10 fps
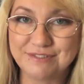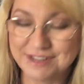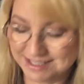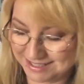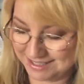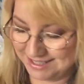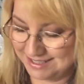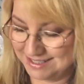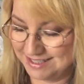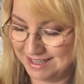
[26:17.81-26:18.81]

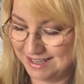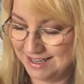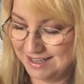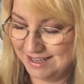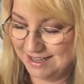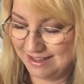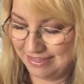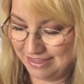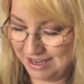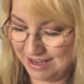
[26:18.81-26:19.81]
visit,
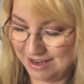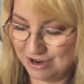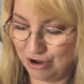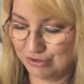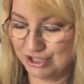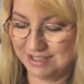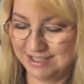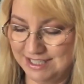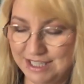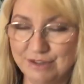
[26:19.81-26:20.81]
then I'll
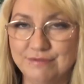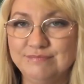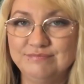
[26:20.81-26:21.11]
just give,